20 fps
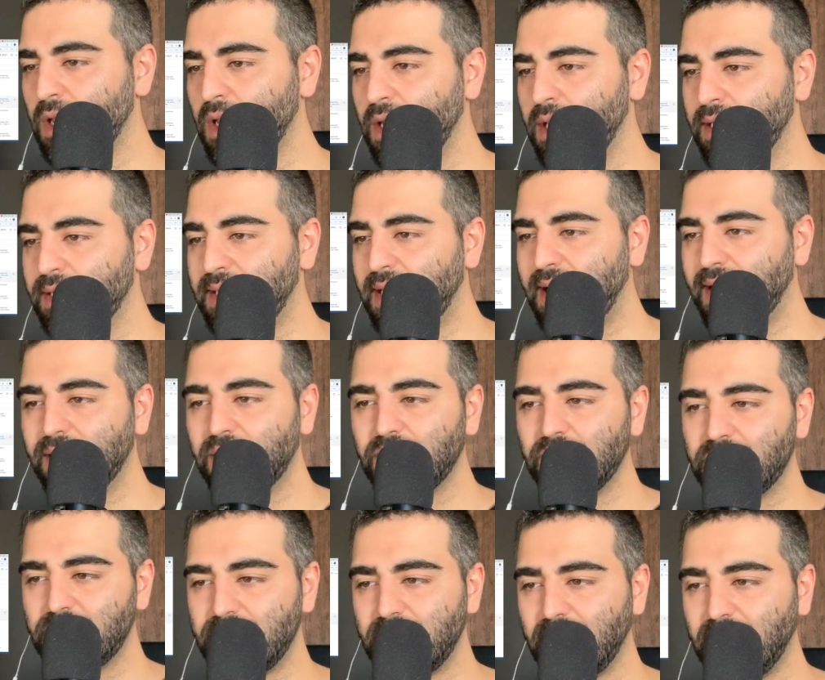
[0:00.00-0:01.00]
Tyler
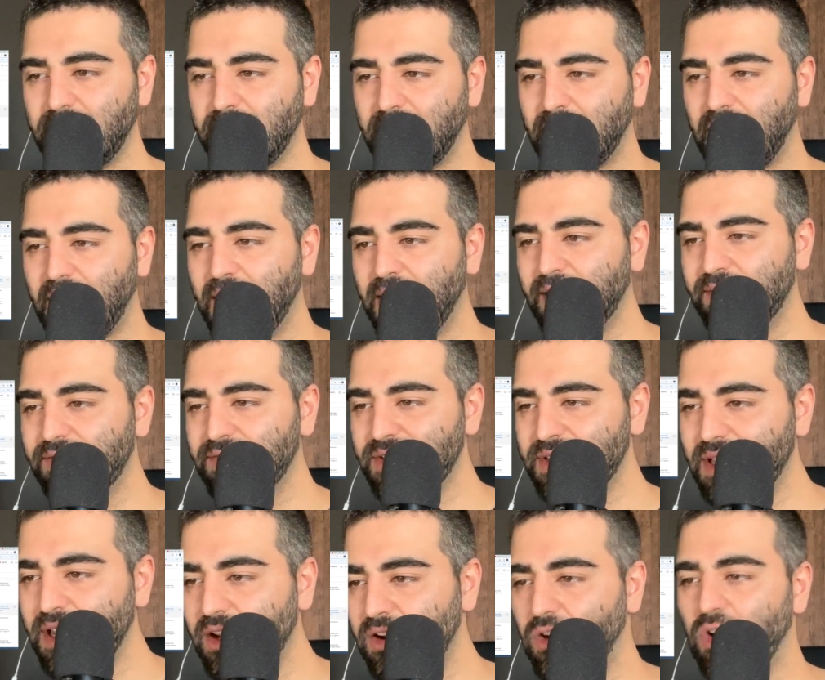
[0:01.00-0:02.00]
Zane, I've
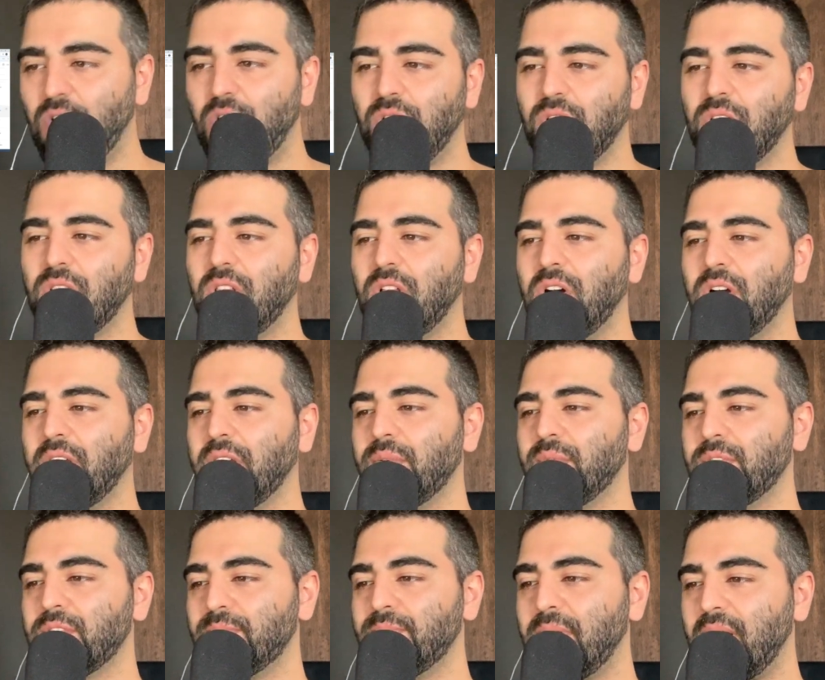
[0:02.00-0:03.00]
said all along it was
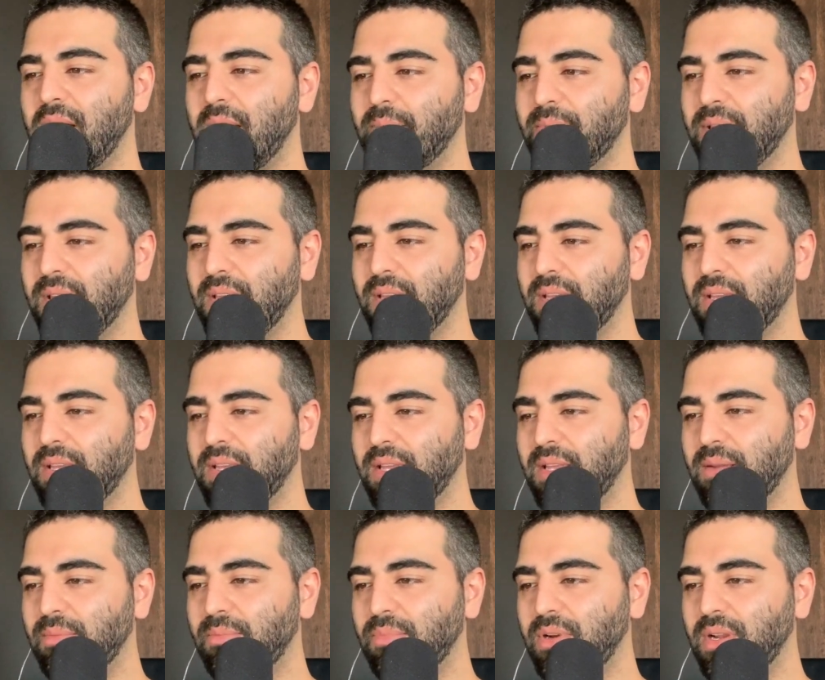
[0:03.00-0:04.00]
Bobby,
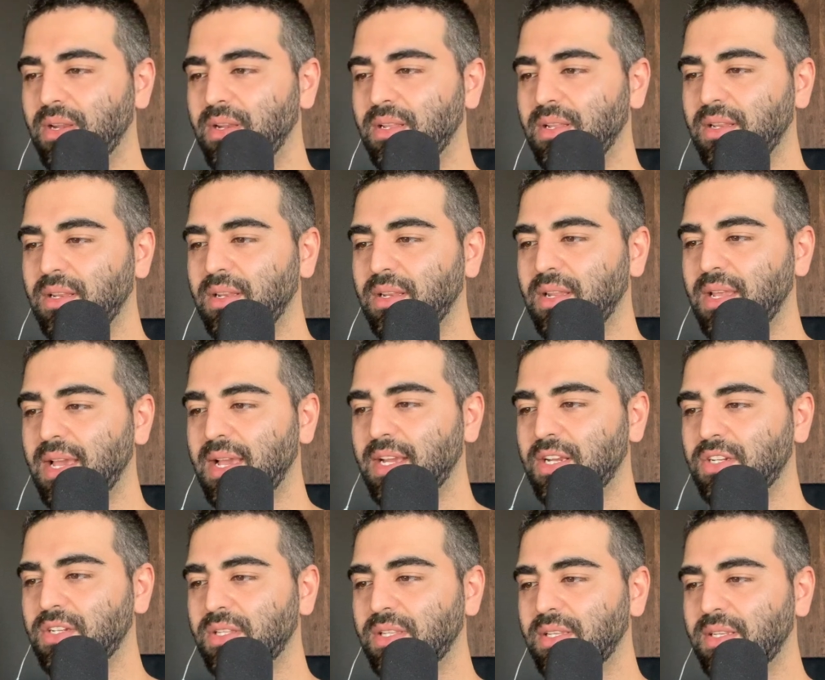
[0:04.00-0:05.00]
and Brendan
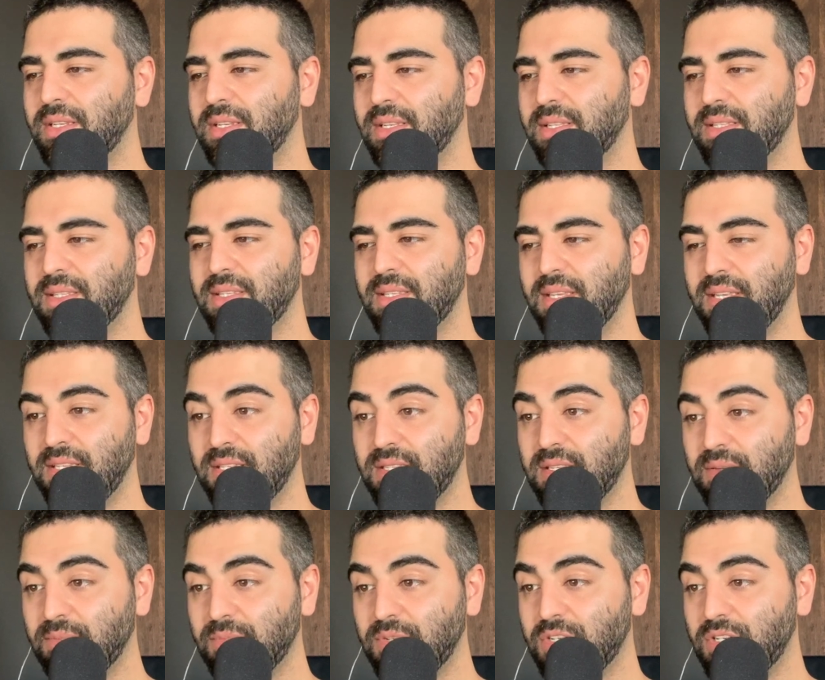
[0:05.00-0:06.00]
actually did see
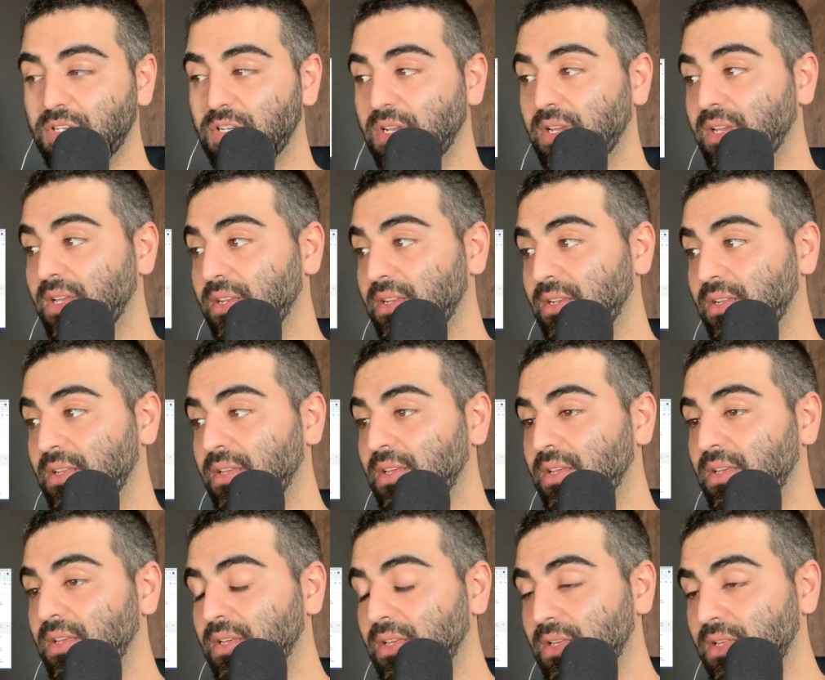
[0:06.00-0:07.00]
some shit.
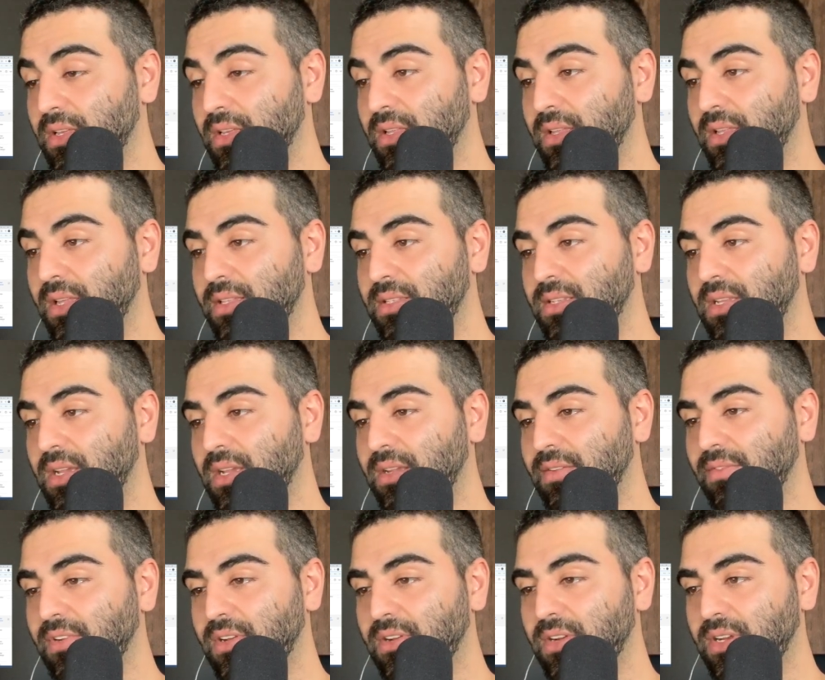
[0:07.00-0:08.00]
That's kind of a
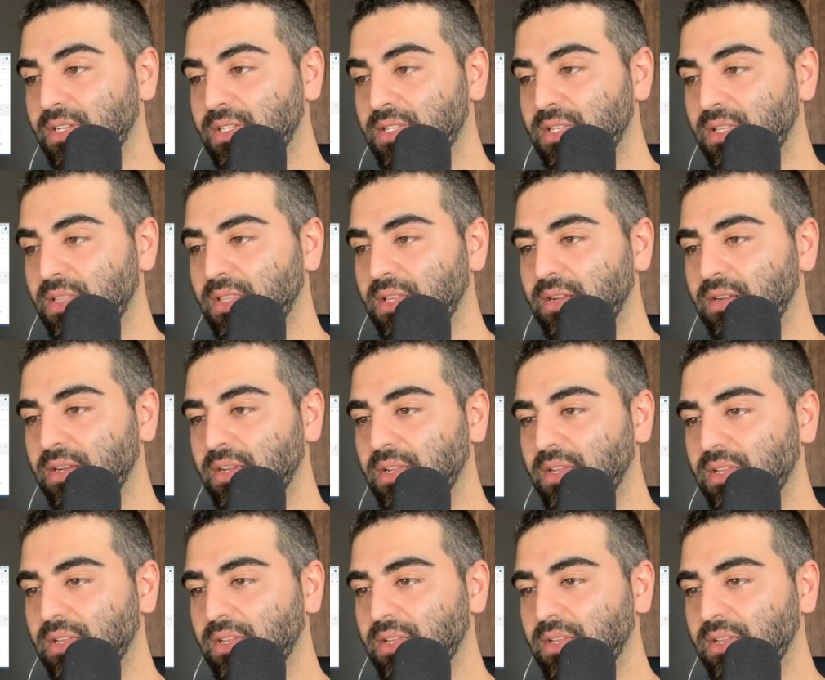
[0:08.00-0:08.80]
crazy theory.